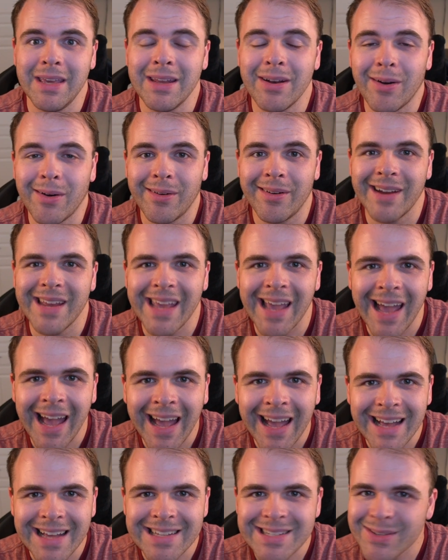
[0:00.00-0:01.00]
It already
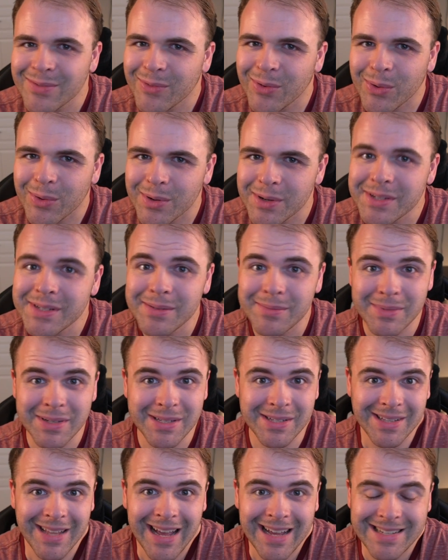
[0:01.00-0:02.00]
has, of course.
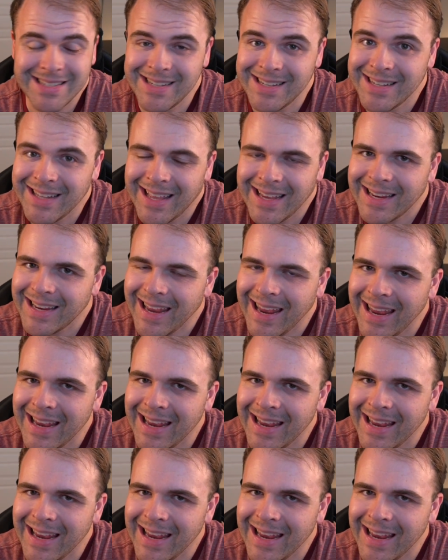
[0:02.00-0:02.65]
It's lasted like